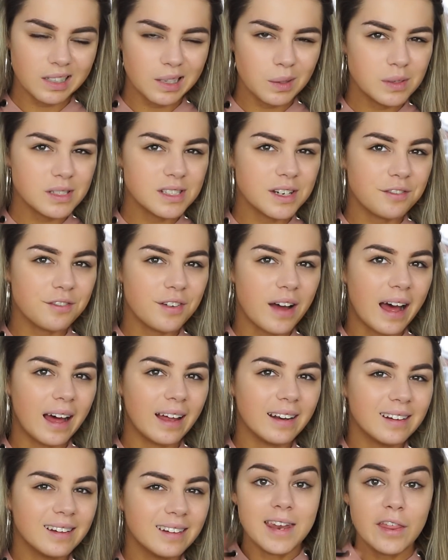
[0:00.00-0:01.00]
I wasn't a
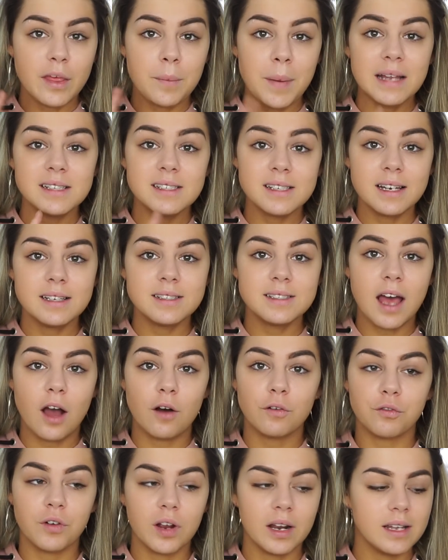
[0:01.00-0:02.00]
fan. Now the pencil
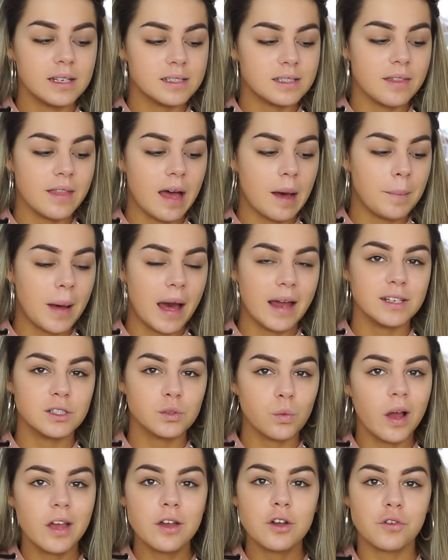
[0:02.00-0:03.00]
itself really isn't that bad.
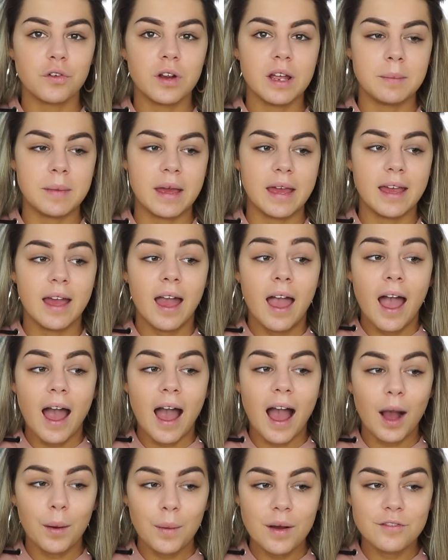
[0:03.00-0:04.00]
It's quite creamy.
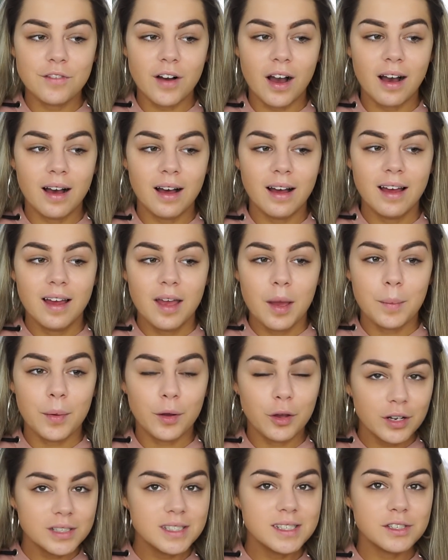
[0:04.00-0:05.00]
However,
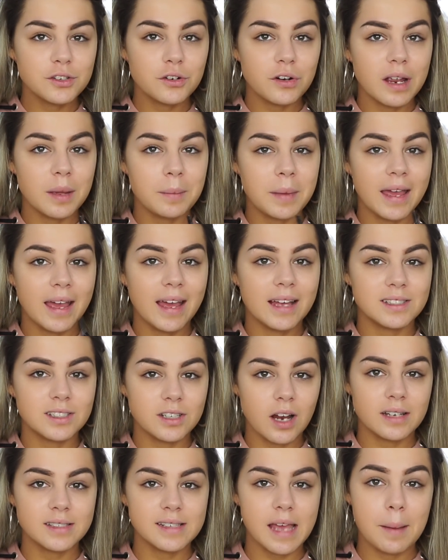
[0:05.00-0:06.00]
because it's creamy, it
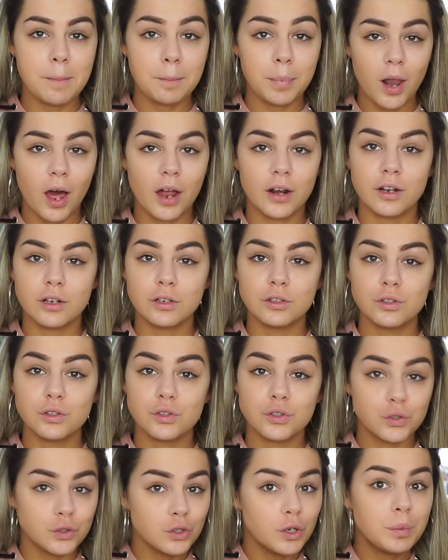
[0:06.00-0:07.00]
starts getting blunt
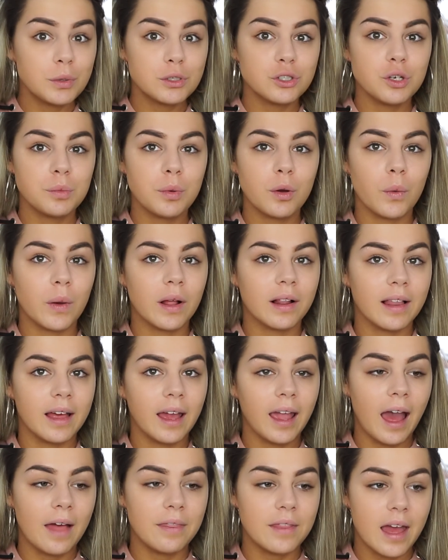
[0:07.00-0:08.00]
super, super
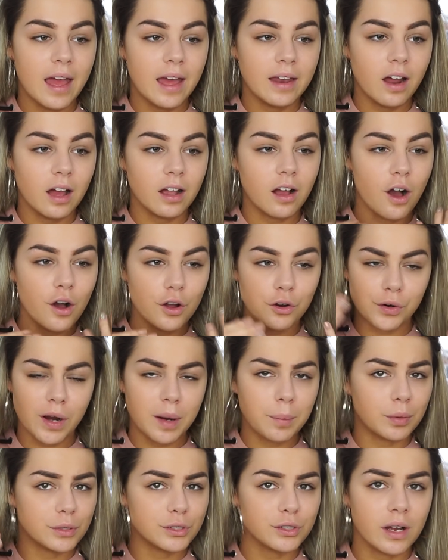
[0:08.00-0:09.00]
quickly, and then I can't
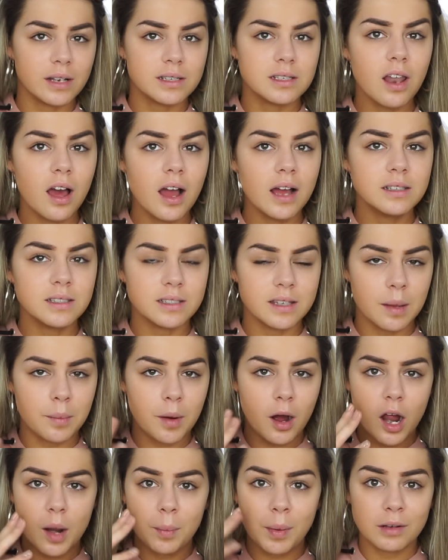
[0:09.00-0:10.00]
create precise lines, and then
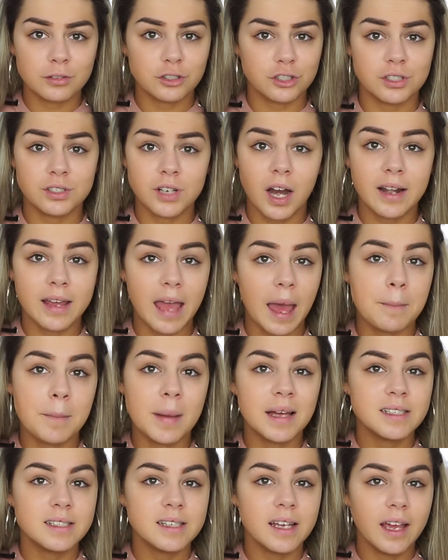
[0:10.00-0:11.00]
my eyebrows just started getting
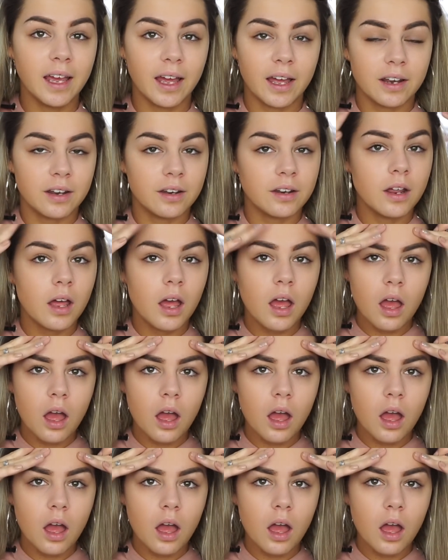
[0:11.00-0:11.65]
messy, and